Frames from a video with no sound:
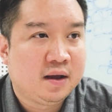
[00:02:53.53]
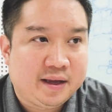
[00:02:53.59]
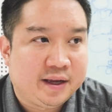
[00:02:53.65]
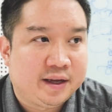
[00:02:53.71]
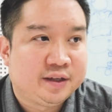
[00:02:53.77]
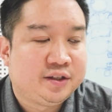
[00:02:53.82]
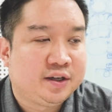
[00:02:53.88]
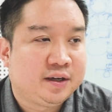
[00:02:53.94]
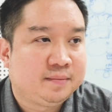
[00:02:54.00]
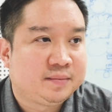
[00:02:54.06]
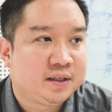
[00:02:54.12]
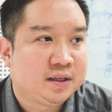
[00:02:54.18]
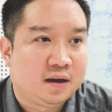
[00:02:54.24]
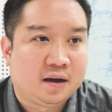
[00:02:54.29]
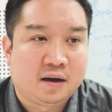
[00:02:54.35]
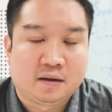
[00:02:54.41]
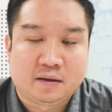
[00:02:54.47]
Egypt,
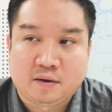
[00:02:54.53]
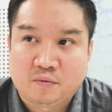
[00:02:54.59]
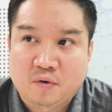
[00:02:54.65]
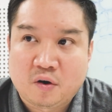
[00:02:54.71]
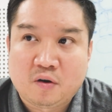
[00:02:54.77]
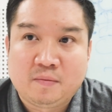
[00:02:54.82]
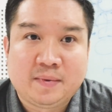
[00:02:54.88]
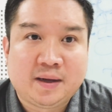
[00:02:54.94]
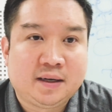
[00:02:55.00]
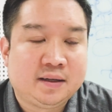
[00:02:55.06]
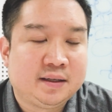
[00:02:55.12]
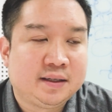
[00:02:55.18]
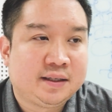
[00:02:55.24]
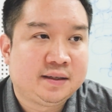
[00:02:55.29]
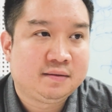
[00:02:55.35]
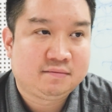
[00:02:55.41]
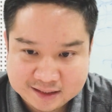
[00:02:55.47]
the
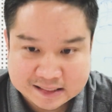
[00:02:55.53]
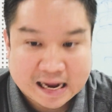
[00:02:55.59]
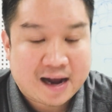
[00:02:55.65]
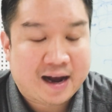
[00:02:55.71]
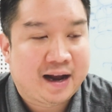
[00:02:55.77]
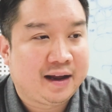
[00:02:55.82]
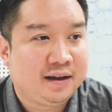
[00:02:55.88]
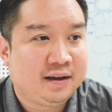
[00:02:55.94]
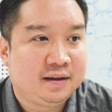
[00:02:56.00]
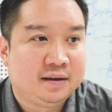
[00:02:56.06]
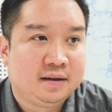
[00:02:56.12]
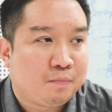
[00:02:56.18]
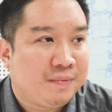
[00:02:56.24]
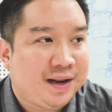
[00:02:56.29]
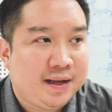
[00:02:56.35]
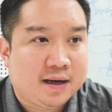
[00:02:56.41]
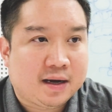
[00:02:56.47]
Romans, Thai,
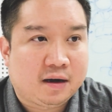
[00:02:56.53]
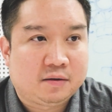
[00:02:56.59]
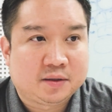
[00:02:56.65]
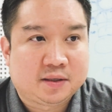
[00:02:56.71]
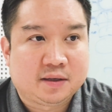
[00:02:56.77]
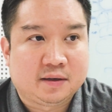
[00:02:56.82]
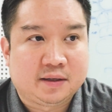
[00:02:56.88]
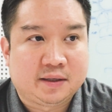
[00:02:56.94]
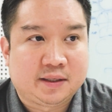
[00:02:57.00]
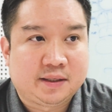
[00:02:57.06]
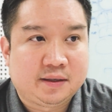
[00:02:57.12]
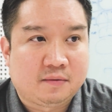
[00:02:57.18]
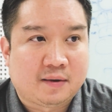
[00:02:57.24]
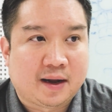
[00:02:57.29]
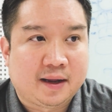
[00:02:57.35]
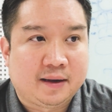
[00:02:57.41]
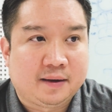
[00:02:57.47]
many cultures,
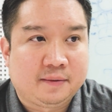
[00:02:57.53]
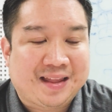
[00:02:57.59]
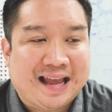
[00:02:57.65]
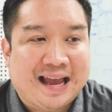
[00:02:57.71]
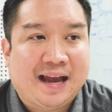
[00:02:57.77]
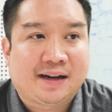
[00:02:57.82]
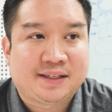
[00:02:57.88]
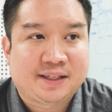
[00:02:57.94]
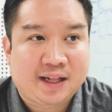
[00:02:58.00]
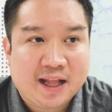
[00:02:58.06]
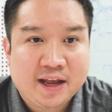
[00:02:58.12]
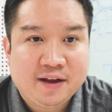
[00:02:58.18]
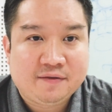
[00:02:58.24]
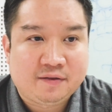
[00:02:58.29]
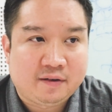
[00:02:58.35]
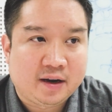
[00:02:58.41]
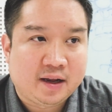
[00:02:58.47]
right, had
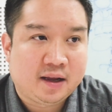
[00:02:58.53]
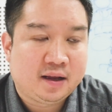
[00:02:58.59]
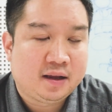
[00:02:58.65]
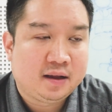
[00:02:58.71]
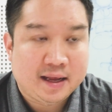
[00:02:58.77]
slavery.